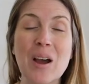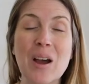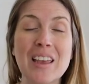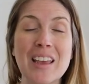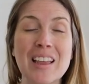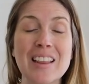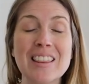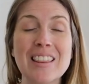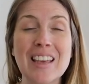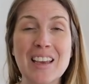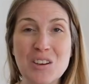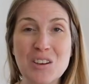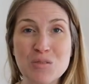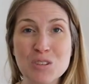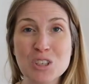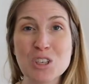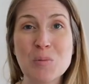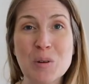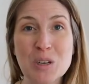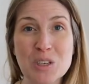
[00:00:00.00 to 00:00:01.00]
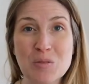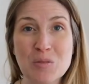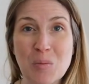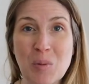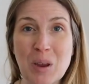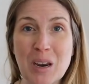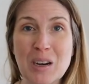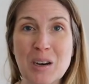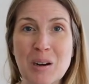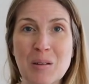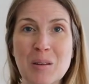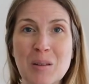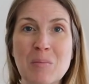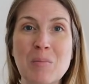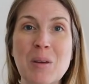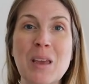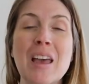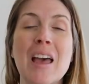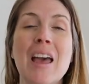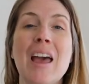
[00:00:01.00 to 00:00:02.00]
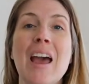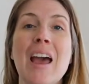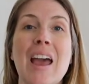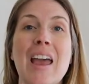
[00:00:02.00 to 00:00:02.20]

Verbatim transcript: Again, thank you so much for being here with me.